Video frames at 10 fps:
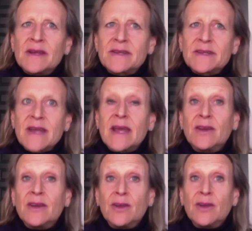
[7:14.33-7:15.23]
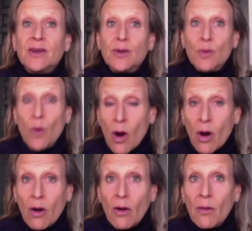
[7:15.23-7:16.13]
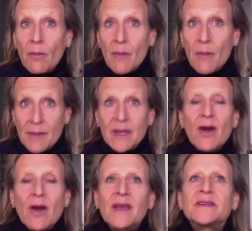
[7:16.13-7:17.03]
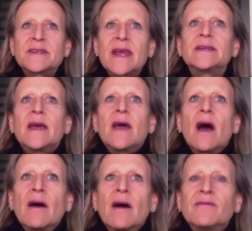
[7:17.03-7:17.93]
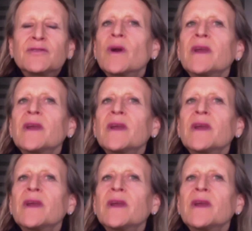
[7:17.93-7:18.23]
they're in a state, you all maybe are in a state